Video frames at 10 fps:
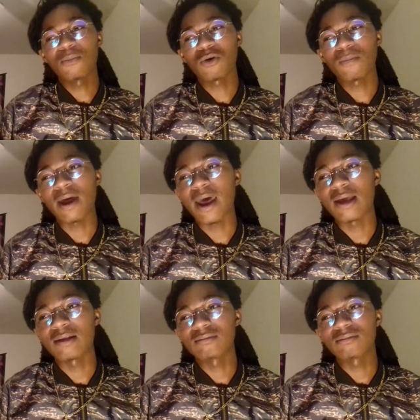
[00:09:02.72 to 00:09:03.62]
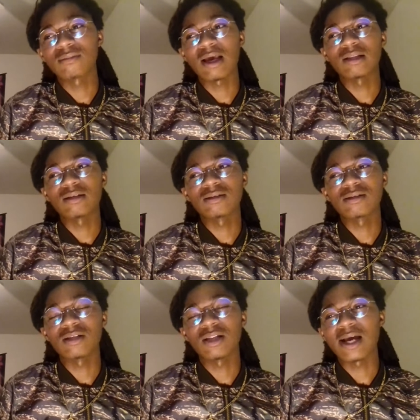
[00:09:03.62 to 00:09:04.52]
I'm more mad that
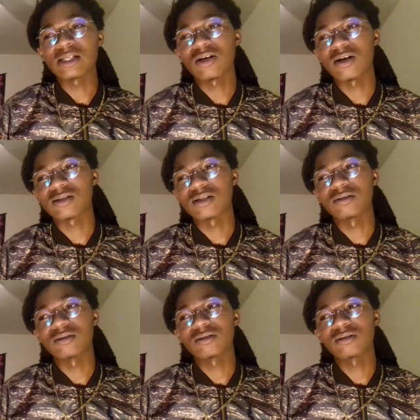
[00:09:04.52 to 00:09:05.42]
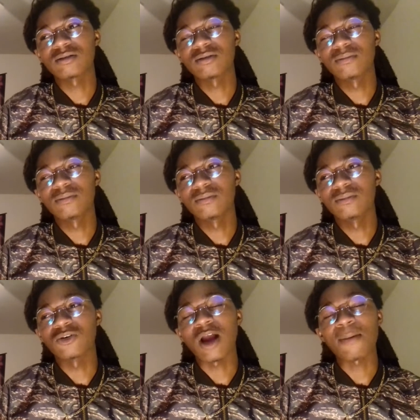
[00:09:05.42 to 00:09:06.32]
Lions lost and
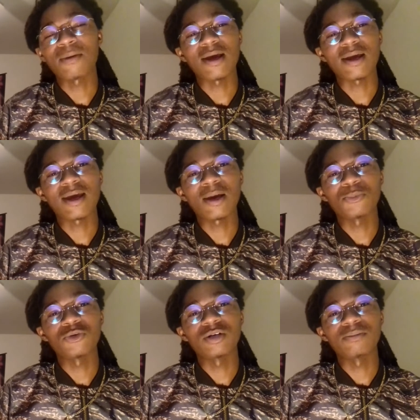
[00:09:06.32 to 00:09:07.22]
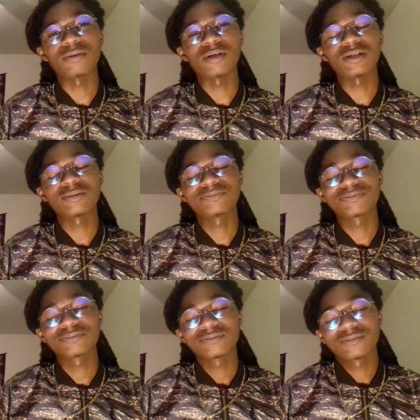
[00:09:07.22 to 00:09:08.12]
more happy that Cam won, but.
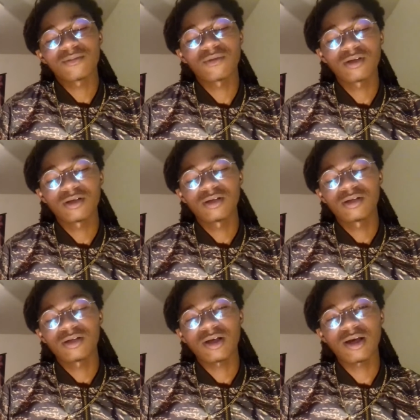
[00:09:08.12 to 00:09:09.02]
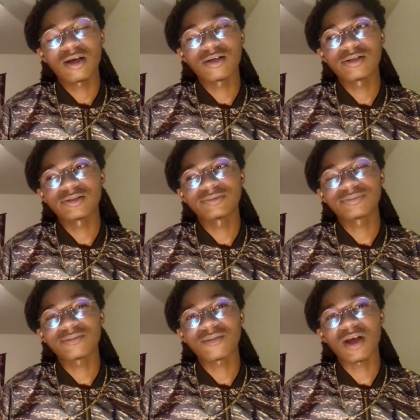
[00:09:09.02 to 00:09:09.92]
Hey,
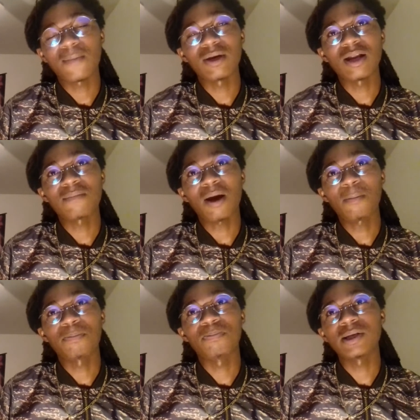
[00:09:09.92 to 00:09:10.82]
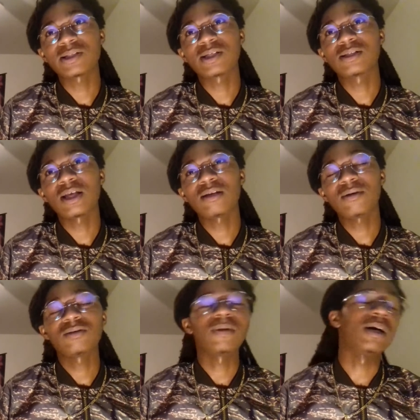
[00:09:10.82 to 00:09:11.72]
I mean, I'm, I'm pissed because they...
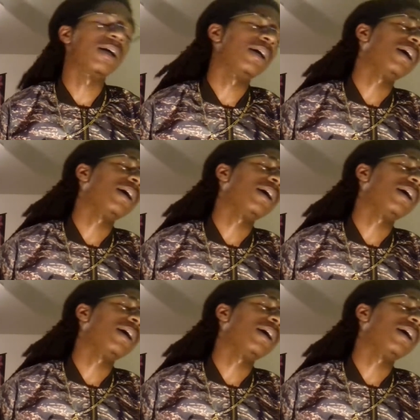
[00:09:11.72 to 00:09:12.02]
Oh, my